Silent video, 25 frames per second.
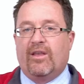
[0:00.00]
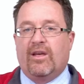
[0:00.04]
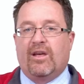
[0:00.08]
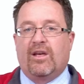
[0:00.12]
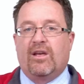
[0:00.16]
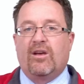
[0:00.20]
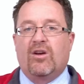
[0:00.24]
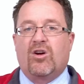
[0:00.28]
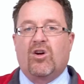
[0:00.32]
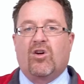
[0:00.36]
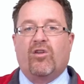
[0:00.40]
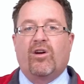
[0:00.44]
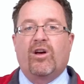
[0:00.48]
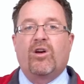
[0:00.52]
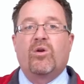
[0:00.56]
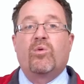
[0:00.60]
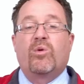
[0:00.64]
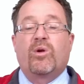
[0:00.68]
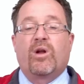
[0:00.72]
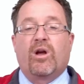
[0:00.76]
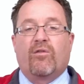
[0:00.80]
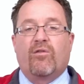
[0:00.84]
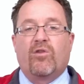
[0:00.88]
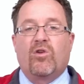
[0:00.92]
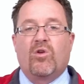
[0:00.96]
they can create
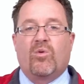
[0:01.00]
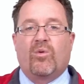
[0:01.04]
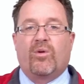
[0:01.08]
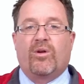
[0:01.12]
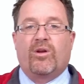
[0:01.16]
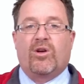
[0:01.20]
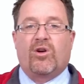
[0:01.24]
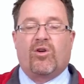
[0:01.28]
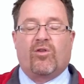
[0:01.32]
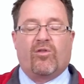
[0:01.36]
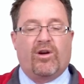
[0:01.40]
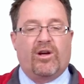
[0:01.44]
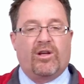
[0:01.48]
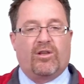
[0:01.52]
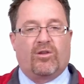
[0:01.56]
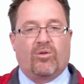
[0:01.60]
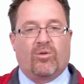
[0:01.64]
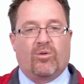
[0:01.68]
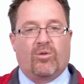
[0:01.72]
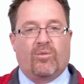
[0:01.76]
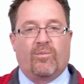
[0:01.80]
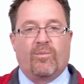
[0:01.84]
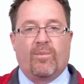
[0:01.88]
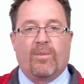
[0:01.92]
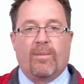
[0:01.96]
whatever you want to create.
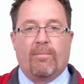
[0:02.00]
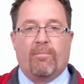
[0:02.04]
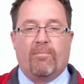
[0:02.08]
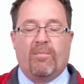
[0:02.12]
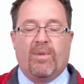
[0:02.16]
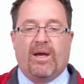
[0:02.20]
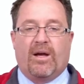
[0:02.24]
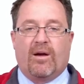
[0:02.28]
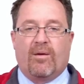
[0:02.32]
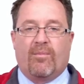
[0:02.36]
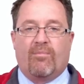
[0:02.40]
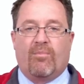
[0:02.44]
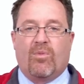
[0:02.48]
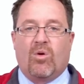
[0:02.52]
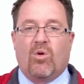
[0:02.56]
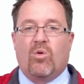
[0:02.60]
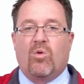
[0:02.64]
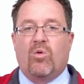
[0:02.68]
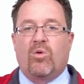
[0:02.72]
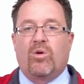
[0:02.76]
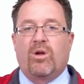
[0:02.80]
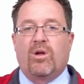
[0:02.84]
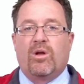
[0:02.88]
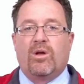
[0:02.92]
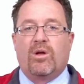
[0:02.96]
They'll make a
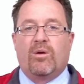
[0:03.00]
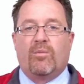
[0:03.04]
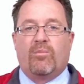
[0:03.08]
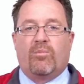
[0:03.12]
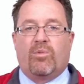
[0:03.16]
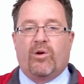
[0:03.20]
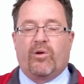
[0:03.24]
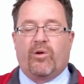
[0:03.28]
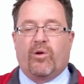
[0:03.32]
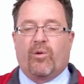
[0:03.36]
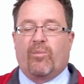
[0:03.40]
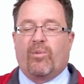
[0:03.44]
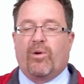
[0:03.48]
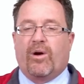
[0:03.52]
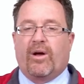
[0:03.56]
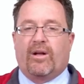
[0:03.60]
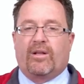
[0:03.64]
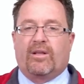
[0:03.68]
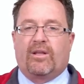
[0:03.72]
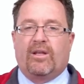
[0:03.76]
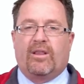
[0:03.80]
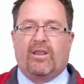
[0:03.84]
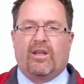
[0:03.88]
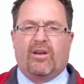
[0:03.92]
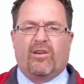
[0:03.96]
mold, put your
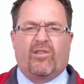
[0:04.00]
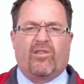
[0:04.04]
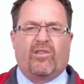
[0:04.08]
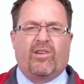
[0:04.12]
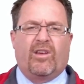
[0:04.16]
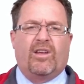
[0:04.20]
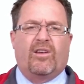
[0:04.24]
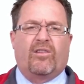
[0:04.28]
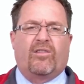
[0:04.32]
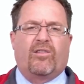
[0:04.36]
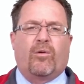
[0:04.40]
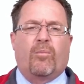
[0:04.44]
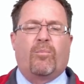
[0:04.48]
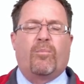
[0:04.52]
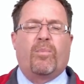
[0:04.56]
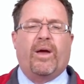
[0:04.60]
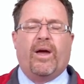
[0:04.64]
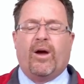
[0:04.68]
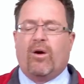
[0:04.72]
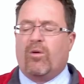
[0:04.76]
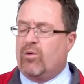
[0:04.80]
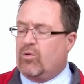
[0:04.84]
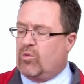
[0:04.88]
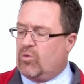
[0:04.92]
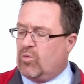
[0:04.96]
product in there. Say you sell
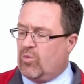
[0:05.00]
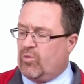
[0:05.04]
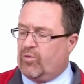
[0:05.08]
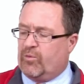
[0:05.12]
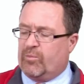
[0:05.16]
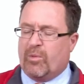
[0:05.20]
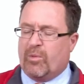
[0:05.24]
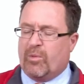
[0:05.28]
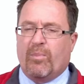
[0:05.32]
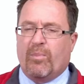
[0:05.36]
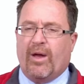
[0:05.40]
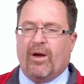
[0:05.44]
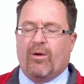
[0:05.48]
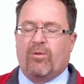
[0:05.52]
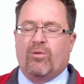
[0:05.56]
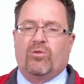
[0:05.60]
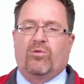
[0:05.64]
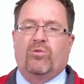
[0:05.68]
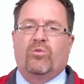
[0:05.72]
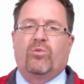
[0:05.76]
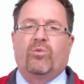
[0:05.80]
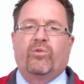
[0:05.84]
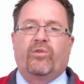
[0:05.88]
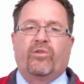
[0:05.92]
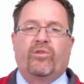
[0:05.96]
power tools, power
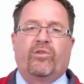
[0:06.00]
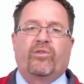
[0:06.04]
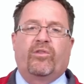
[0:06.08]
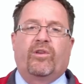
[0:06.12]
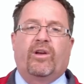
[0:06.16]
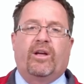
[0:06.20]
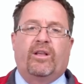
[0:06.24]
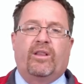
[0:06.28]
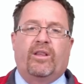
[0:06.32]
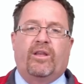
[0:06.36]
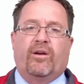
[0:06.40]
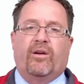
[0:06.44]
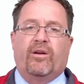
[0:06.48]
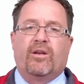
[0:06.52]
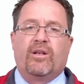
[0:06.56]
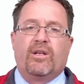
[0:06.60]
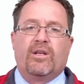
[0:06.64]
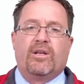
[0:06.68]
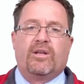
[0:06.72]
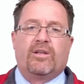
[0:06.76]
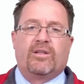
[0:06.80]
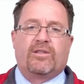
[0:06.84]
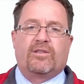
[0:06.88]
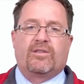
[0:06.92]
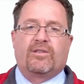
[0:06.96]
tools inside there.
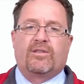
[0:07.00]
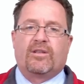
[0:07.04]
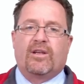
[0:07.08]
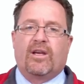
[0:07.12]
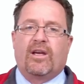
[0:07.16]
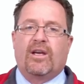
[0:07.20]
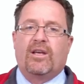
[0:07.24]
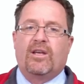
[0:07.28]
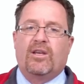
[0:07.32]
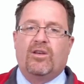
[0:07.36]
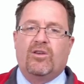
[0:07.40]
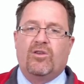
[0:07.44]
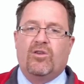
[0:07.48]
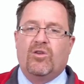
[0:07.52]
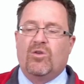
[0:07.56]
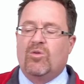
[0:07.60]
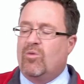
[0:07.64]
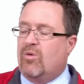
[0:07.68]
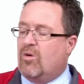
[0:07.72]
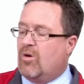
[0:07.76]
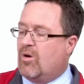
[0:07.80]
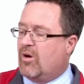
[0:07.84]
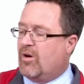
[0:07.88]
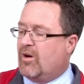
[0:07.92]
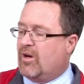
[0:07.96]
Say
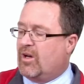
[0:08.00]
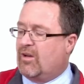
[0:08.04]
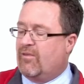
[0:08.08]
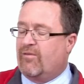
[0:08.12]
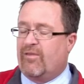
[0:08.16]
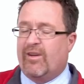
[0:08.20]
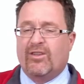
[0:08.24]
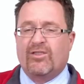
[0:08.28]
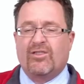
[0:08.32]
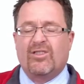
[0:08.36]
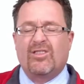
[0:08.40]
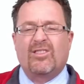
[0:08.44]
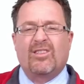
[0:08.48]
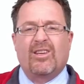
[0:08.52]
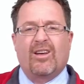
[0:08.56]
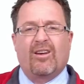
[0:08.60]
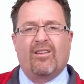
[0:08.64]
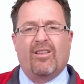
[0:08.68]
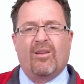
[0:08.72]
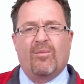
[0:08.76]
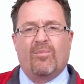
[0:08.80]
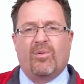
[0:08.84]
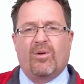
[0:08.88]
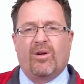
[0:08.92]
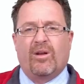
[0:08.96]
you are a convention center,
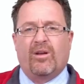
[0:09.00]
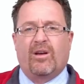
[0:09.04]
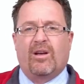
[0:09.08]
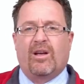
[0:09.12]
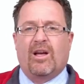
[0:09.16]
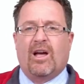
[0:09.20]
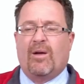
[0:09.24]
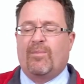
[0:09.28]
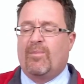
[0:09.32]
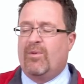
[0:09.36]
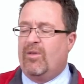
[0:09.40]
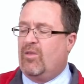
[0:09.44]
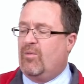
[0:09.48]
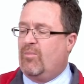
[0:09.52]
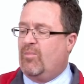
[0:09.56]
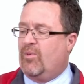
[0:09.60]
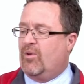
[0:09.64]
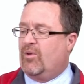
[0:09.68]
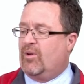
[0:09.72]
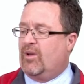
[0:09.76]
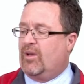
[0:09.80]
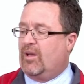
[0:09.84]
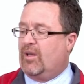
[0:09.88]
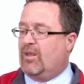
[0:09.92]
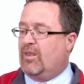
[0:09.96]
they put a copy of the
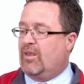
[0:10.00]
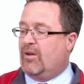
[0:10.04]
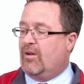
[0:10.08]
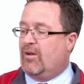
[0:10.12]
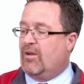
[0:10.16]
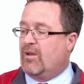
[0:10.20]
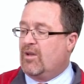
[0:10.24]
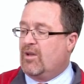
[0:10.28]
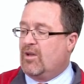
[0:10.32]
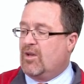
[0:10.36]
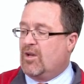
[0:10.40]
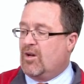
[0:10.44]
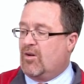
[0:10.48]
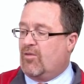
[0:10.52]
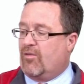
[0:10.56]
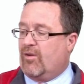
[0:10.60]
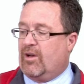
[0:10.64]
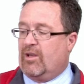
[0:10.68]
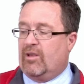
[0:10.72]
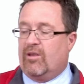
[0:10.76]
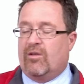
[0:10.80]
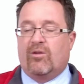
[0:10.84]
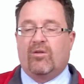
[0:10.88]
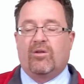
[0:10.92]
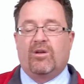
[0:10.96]
building in there.
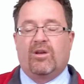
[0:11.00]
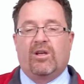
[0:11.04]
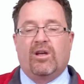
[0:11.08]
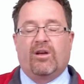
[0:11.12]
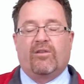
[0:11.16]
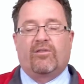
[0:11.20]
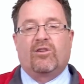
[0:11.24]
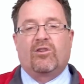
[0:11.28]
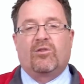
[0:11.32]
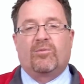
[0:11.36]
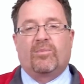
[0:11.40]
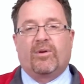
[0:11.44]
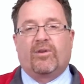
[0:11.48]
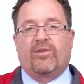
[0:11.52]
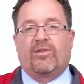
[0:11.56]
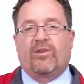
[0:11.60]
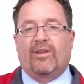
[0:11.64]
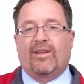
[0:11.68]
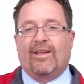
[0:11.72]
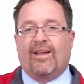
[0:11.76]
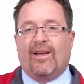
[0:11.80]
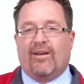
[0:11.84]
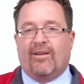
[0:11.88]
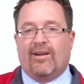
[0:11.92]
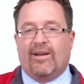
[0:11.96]
Great little gift, especially at
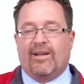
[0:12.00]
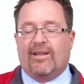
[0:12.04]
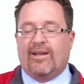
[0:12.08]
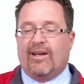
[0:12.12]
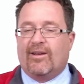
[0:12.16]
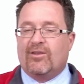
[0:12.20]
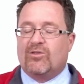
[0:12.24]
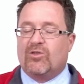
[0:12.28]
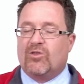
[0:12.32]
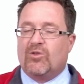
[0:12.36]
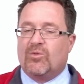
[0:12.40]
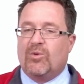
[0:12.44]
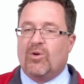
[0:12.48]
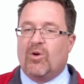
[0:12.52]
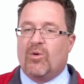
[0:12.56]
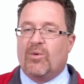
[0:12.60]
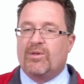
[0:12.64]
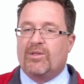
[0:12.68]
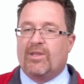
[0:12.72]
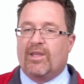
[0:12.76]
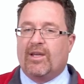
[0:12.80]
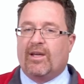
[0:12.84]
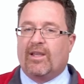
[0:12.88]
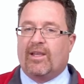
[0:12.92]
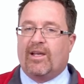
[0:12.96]
the holiday times, because we
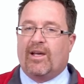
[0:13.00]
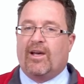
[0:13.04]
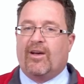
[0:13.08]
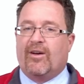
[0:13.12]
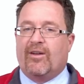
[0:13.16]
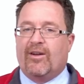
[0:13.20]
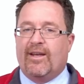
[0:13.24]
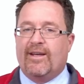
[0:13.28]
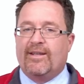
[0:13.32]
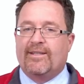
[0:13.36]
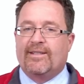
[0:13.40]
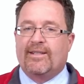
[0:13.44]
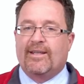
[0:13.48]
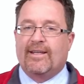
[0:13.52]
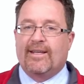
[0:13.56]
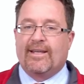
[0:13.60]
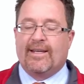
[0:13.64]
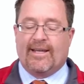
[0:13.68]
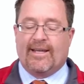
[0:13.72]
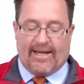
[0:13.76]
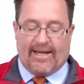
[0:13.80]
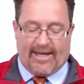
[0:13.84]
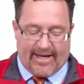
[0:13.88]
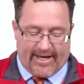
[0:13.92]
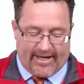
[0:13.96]
always think of the holidays
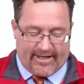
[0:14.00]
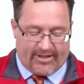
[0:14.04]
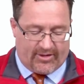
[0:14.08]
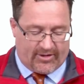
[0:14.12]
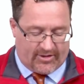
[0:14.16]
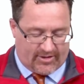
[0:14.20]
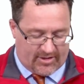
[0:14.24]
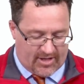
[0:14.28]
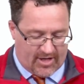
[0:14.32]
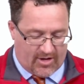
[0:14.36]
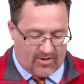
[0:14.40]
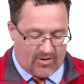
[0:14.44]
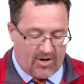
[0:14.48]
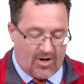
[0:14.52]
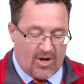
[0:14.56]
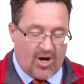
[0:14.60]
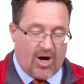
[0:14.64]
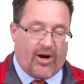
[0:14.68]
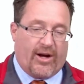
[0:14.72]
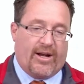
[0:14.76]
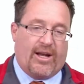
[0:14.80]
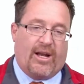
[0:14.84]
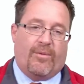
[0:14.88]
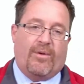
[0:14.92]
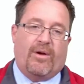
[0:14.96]
and snow. All
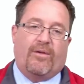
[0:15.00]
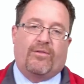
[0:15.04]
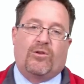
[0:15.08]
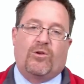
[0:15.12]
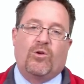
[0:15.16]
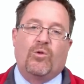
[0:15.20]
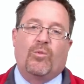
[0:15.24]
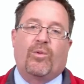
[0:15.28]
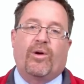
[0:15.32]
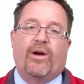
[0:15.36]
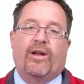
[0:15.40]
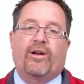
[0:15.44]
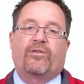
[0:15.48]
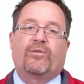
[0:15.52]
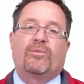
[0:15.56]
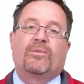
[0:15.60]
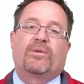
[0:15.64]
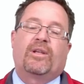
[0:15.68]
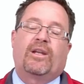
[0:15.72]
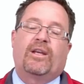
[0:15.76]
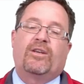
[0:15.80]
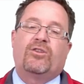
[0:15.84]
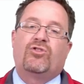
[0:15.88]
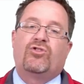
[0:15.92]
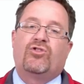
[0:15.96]
right, now we have two products from
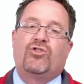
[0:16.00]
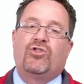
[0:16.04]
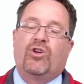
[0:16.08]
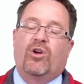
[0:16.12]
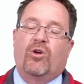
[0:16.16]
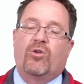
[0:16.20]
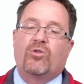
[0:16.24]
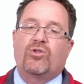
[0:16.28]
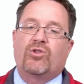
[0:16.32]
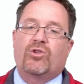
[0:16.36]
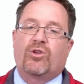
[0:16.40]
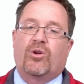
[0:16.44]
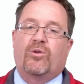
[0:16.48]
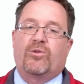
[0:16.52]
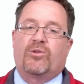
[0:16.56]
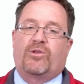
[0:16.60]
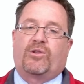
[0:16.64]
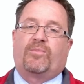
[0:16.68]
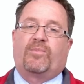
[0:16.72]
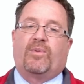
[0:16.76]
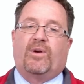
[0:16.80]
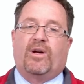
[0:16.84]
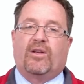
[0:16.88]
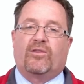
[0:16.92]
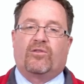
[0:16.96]
today's Joe Show
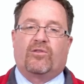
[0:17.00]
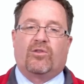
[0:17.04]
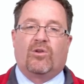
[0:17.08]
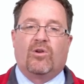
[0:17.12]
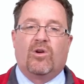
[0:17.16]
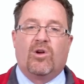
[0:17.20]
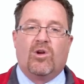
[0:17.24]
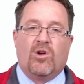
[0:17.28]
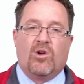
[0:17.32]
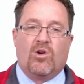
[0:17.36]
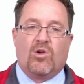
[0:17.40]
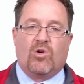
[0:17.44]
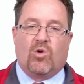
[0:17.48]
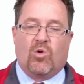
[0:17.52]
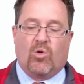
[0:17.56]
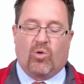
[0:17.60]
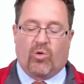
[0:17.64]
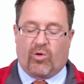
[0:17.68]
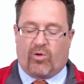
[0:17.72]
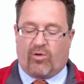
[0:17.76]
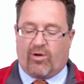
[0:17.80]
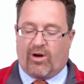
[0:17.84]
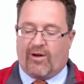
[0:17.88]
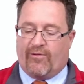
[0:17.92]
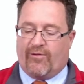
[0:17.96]
sponsor,
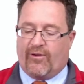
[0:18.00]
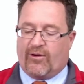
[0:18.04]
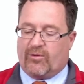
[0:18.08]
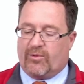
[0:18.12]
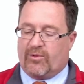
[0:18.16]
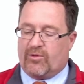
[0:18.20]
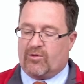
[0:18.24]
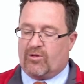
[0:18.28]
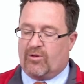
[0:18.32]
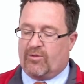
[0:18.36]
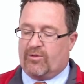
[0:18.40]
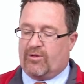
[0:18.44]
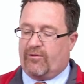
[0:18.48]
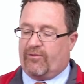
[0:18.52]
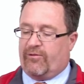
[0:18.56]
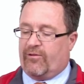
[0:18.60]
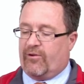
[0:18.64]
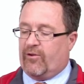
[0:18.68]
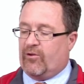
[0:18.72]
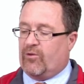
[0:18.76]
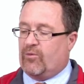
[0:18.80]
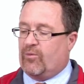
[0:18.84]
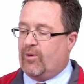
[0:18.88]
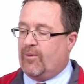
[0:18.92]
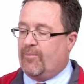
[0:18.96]
Cooler Graphics. So let's start with the
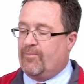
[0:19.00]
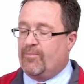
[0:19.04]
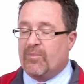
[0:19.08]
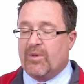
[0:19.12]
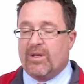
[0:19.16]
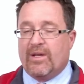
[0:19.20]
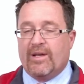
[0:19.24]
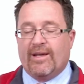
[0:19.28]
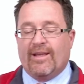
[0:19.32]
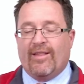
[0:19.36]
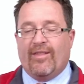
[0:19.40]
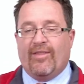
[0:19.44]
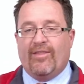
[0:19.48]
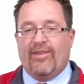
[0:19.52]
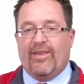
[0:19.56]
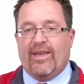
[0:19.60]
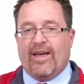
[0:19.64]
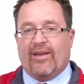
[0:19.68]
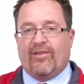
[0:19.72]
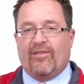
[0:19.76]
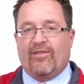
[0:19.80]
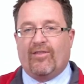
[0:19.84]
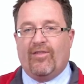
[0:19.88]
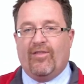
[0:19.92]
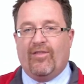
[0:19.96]
first one
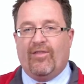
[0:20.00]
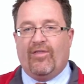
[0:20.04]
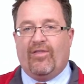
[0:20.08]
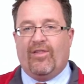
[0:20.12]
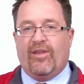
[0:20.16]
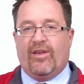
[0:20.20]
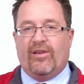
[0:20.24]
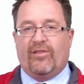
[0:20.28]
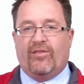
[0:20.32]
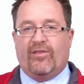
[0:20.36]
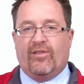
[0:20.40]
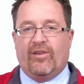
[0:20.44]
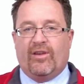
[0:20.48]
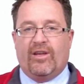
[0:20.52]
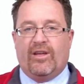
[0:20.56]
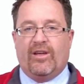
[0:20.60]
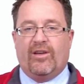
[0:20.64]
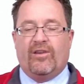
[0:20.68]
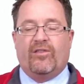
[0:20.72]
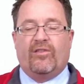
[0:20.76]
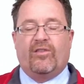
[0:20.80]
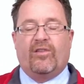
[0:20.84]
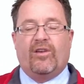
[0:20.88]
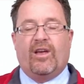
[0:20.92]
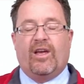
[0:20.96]
yes, this
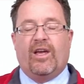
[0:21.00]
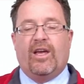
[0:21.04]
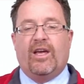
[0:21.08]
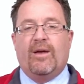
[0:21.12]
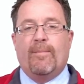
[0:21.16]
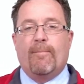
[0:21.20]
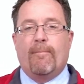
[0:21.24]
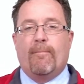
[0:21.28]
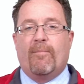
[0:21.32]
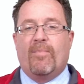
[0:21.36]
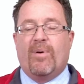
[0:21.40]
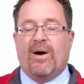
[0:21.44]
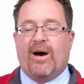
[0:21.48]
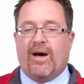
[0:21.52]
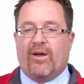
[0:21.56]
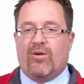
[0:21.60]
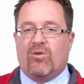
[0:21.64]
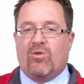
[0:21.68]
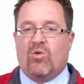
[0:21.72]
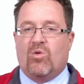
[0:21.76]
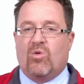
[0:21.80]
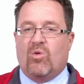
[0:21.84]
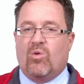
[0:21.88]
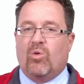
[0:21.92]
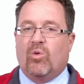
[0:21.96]
is a
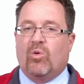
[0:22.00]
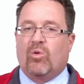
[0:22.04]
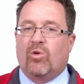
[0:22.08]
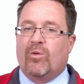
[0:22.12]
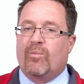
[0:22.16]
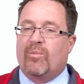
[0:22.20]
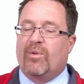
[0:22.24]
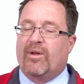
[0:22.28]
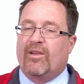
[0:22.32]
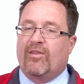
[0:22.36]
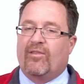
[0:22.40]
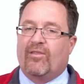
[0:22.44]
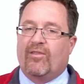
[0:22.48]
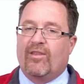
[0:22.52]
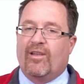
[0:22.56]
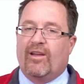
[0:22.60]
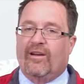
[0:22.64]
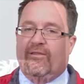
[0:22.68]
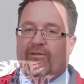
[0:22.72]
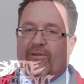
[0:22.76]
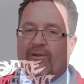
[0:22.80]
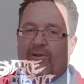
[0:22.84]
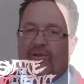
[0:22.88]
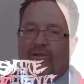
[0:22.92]
bottle cooler, but it's not for